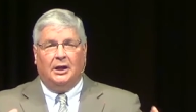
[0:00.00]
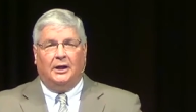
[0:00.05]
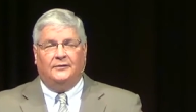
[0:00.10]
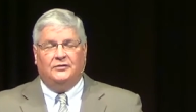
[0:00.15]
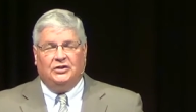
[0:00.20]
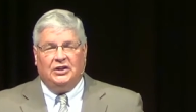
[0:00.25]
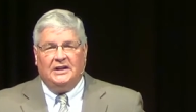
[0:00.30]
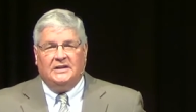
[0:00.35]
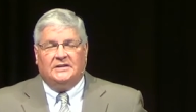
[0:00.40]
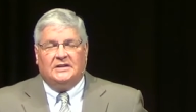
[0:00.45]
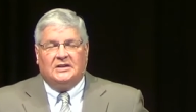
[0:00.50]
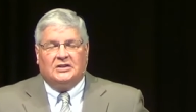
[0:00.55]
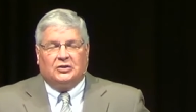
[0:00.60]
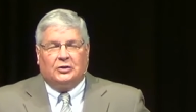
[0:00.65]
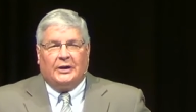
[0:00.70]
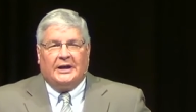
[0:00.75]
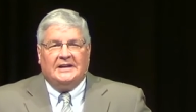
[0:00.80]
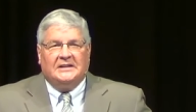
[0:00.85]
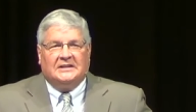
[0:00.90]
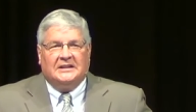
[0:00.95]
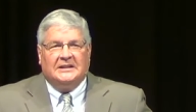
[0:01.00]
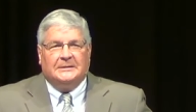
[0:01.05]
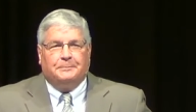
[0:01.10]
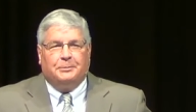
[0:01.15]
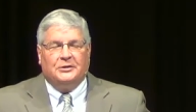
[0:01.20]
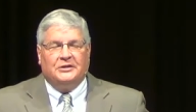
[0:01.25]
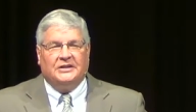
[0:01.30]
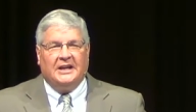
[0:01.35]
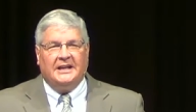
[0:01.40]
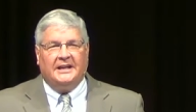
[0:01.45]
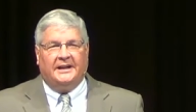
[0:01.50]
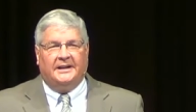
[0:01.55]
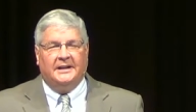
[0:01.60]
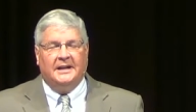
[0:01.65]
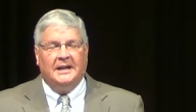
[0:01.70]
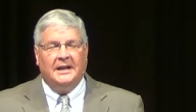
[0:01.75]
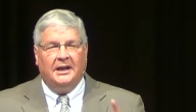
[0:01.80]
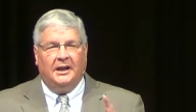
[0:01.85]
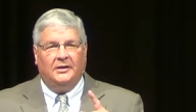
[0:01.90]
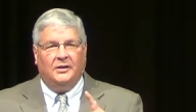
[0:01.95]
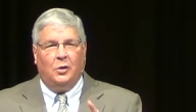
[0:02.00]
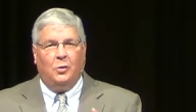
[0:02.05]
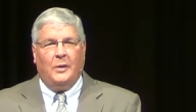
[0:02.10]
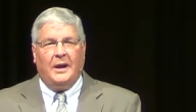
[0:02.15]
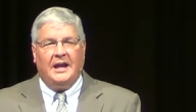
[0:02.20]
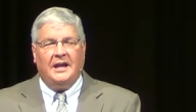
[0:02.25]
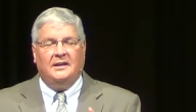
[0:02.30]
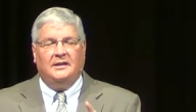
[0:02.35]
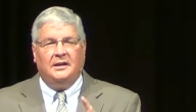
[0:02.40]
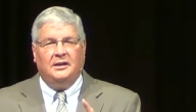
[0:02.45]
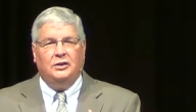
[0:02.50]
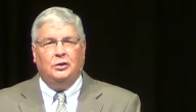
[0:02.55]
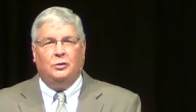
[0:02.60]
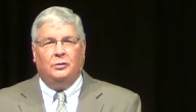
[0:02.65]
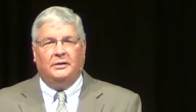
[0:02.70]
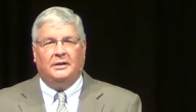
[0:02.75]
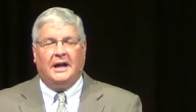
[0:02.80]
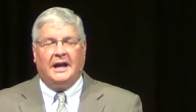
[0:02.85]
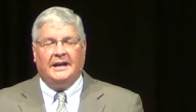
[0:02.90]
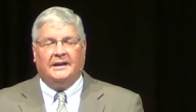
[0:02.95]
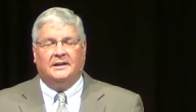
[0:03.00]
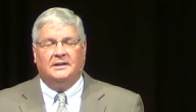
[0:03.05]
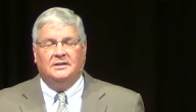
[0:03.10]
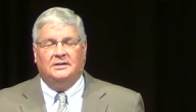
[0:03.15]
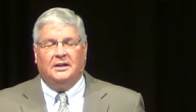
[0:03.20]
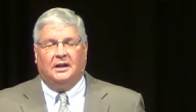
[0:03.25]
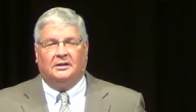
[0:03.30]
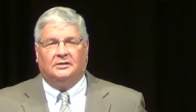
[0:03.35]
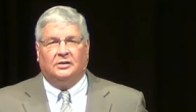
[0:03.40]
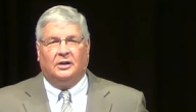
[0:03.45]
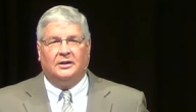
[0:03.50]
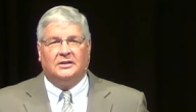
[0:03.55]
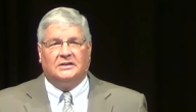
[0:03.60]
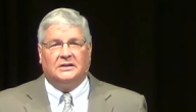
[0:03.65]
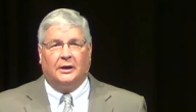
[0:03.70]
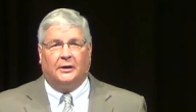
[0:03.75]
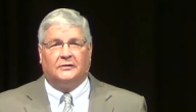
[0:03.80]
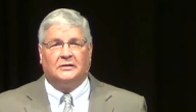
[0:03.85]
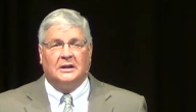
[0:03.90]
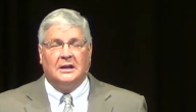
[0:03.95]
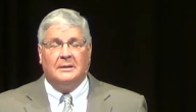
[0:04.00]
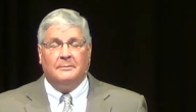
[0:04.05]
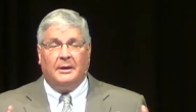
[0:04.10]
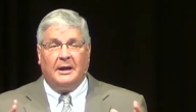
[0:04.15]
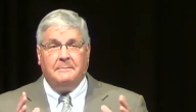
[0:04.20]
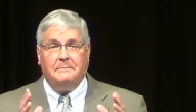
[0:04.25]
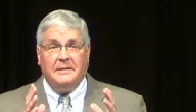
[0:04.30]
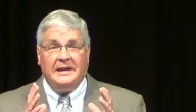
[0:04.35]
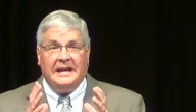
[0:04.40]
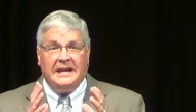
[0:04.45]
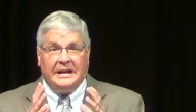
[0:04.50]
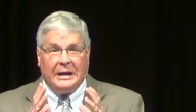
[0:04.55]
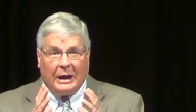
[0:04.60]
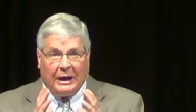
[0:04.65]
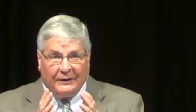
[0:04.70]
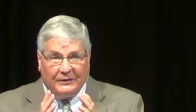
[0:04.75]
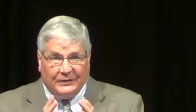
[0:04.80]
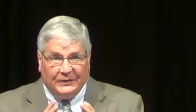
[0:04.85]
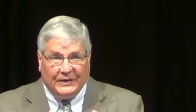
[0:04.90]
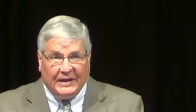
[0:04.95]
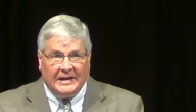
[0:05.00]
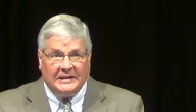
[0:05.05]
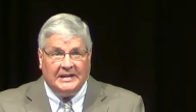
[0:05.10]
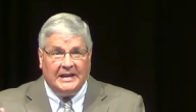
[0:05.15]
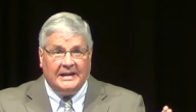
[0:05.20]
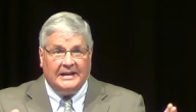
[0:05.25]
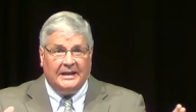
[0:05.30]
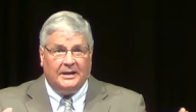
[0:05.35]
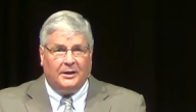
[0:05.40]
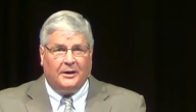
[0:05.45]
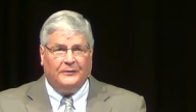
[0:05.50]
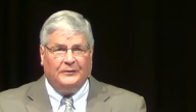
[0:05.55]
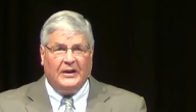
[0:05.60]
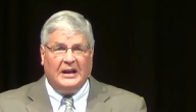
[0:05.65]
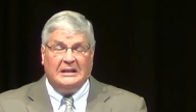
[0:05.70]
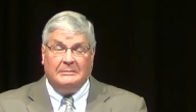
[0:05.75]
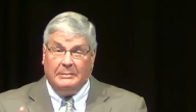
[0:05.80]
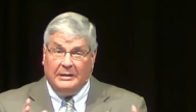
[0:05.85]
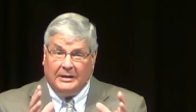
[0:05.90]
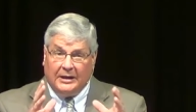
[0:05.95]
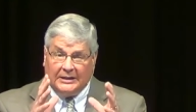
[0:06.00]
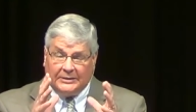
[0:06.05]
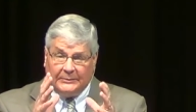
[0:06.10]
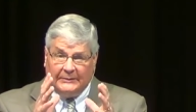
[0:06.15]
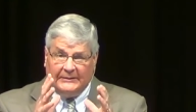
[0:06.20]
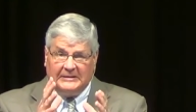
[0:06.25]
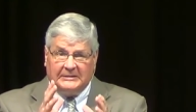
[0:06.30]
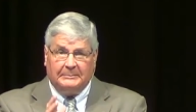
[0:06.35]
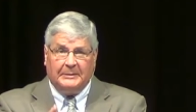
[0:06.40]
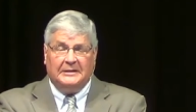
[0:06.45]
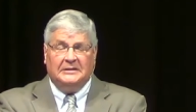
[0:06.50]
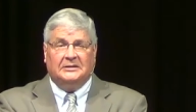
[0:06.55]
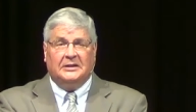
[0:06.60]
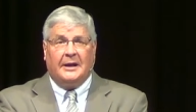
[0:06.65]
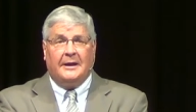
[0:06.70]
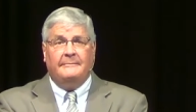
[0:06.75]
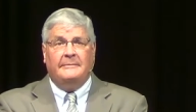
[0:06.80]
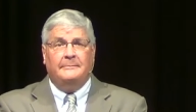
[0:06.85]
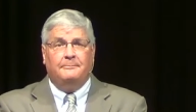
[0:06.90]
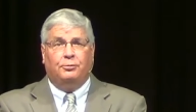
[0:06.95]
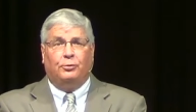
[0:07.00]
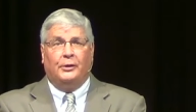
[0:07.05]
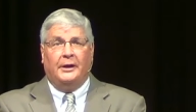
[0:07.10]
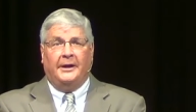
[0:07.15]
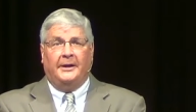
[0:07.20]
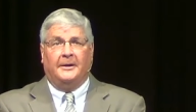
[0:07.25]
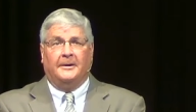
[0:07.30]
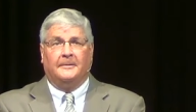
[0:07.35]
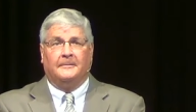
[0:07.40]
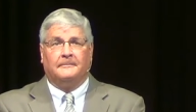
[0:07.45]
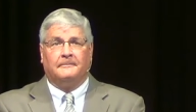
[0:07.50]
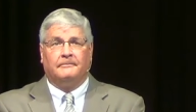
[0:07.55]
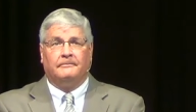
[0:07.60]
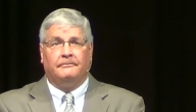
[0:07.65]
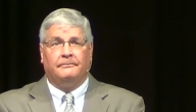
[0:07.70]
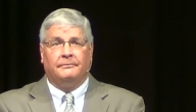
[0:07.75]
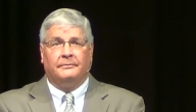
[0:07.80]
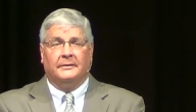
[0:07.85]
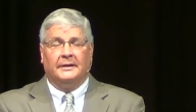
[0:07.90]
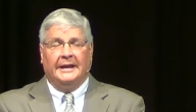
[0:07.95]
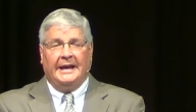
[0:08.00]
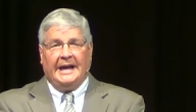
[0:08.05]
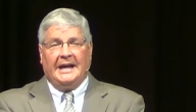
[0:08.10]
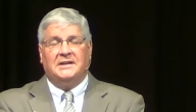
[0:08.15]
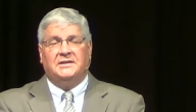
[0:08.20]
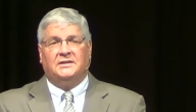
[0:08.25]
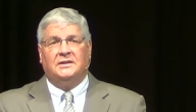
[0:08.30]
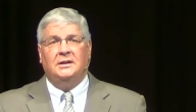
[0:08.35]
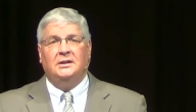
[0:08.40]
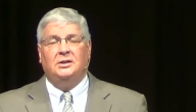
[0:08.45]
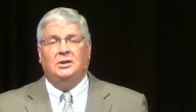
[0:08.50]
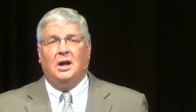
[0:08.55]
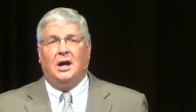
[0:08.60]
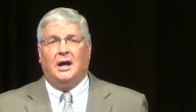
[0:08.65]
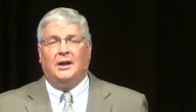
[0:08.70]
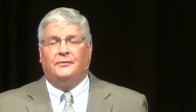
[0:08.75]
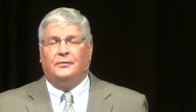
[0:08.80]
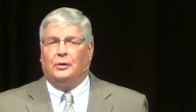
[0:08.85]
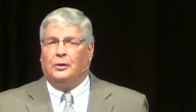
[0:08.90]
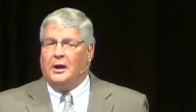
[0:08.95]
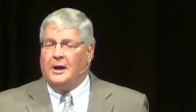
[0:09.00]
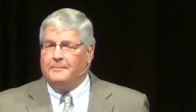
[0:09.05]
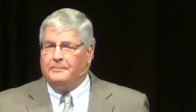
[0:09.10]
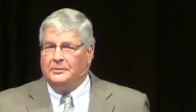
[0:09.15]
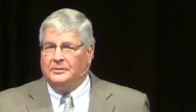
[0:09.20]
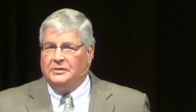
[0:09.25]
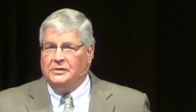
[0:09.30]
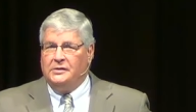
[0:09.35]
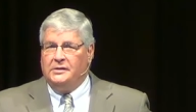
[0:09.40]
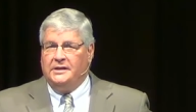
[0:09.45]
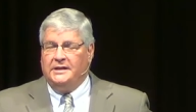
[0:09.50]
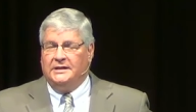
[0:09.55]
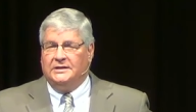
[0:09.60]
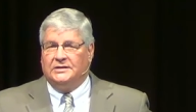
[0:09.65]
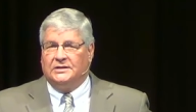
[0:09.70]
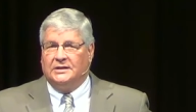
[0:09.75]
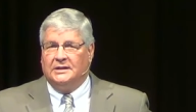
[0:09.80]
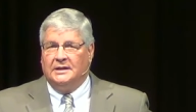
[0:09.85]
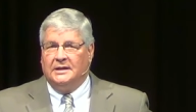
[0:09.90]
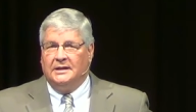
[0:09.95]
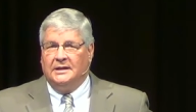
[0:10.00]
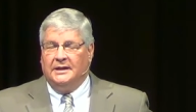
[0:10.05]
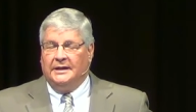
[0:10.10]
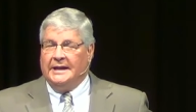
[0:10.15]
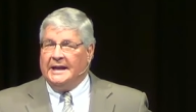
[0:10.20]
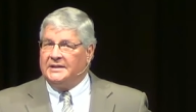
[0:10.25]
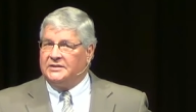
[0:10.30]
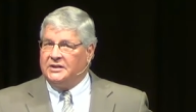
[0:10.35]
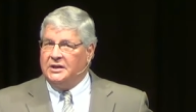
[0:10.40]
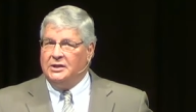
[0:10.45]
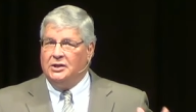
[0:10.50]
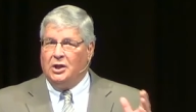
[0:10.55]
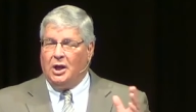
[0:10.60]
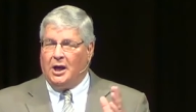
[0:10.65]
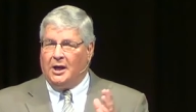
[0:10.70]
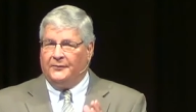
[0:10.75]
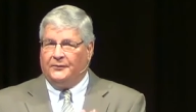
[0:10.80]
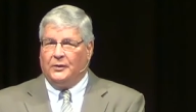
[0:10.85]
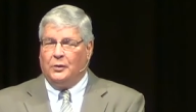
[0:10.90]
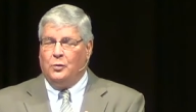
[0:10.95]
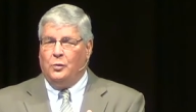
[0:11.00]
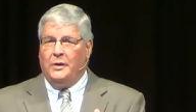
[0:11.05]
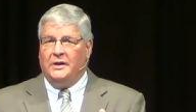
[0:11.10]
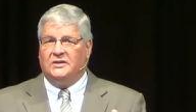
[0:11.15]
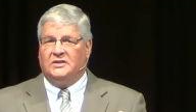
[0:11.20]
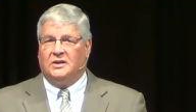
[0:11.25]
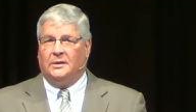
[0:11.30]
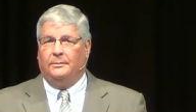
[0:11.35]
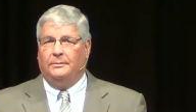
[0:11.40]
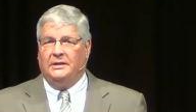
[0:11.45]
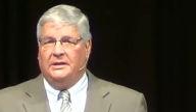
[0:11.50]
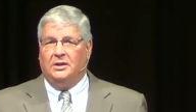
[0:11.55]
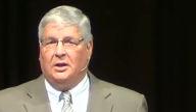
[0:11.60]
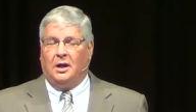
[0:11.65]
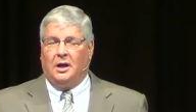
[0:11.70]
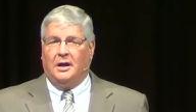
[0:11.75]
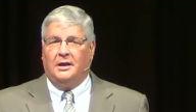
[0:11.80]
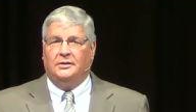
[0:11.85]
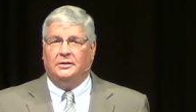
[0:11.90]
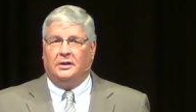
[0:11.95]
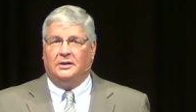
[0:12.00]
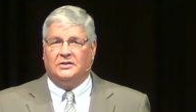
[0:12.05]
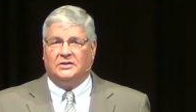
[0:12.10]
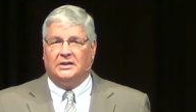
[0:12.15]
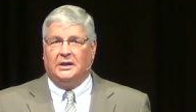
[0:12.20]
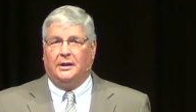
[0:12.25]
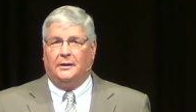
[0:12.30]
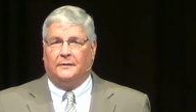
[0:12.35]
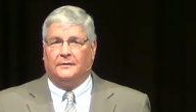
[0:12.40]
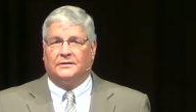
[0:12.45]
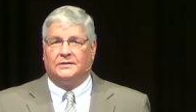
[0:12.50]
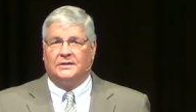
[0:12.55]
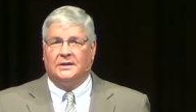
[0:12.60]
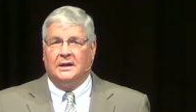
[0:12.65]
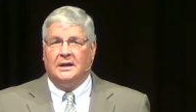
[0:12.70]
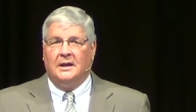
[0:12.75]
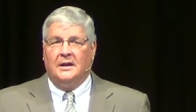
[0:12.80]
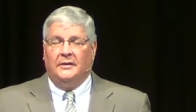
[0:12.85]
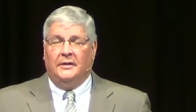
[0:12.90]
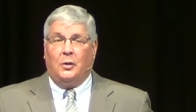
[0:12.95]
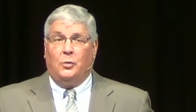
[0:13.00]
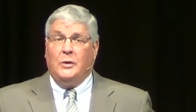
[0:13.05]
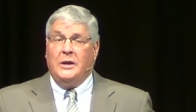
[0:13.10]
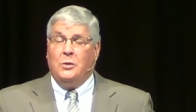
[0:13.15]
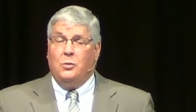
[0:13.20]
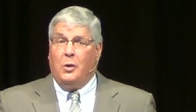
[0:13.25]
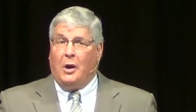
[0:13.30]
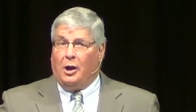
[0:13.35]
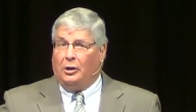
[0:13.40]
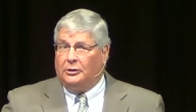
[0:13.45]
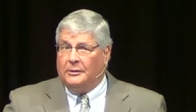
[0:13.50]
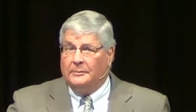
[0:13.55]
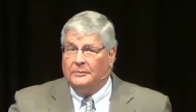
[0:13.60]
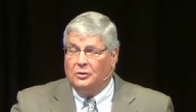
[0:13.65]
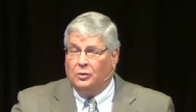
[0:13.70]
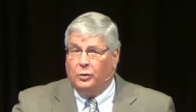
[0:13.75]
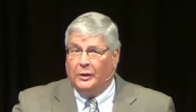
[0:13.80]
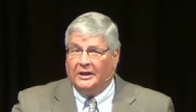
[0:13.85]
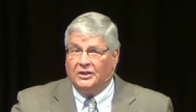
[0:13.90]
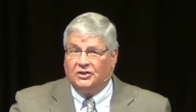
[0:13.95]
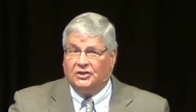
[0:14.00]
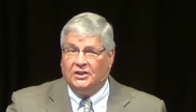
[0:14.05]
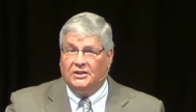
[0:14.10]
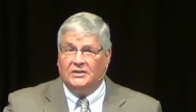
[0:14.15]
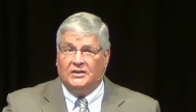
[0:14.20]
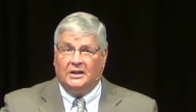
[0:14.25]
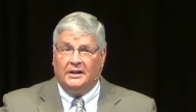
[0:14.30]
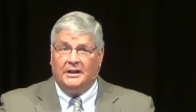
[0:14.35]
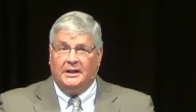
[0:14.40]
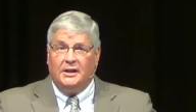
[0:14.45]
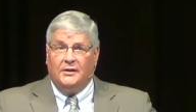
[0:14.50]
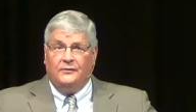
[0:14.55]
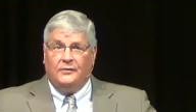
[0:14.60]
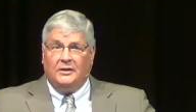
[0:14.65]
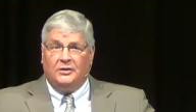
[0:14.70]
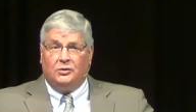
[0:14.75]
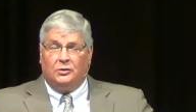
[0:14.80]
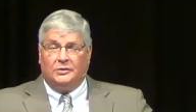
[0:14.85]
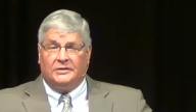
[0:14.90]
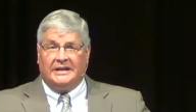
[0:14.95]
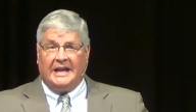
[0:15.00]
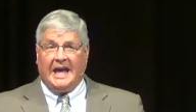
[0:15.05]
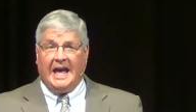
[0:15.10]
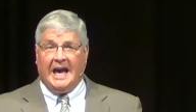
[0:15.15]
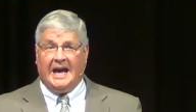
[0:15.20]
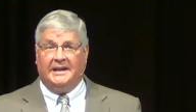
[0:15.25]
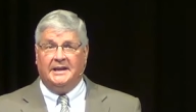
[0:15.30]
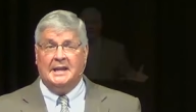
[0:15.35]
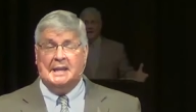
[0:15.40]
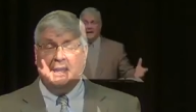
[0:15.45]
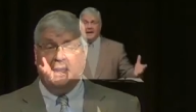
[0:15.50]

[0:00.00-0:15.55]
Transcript: of Jesus Christ is presented in the way that you and I conduct ourselves by being authentic in our faith, because we spent time in prayer, asking God for opportunities and asking God for wisdom beyond ourselves, that we welcome questions that individuals had